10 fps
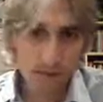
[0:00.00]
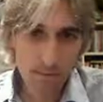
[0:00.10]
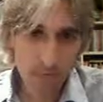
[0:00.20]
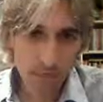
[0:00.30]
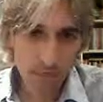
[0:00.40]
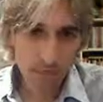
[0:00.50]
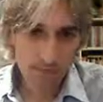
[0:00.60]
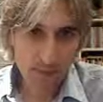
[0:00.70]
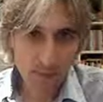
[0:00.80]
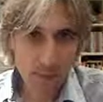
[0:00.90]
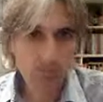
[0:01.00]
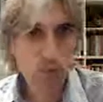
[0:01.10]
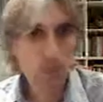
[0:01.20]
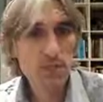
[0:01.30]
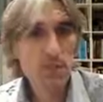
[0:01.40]
Black's best is
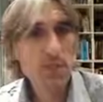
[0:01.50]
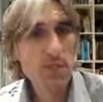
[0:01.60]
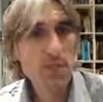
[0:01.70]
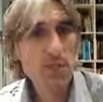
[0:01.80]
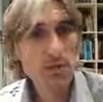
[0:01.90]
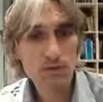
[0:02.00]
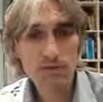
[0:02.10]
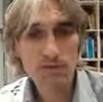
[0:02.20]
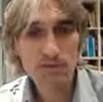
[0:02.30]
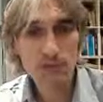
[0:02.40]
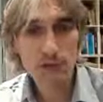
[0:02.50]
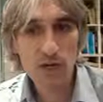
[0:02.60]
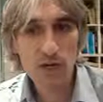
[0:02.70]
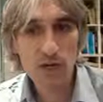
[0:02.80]
probably to take on d5 and